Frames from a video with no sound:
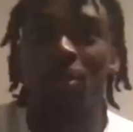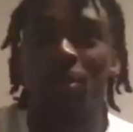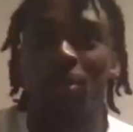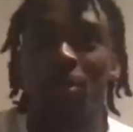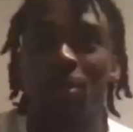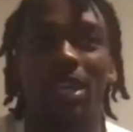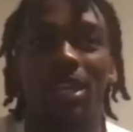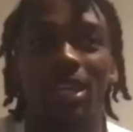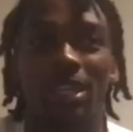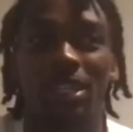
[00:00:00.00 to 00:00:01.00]
a lot.
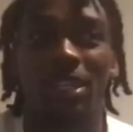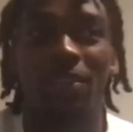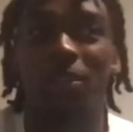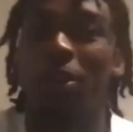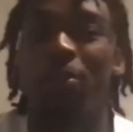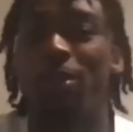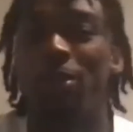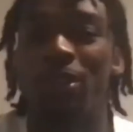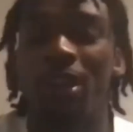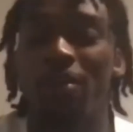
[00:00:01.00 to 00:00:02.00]
If you know me, you know
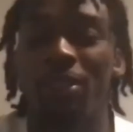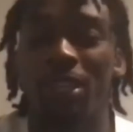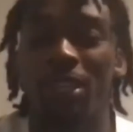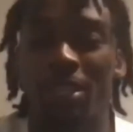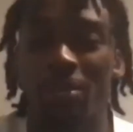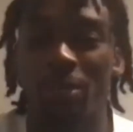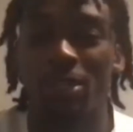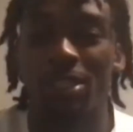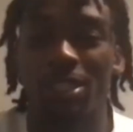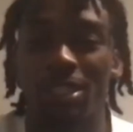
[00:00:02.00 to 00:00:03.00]
how much I like
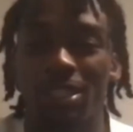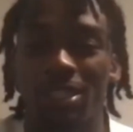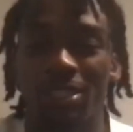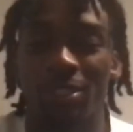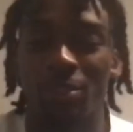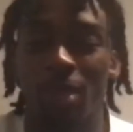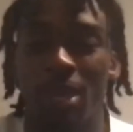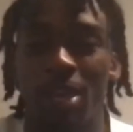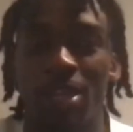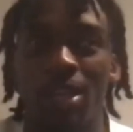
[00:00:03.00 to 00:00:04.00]
music.
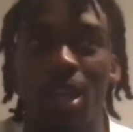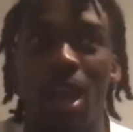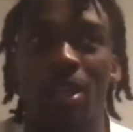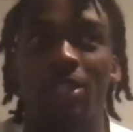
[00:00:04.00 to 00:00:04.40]
And I like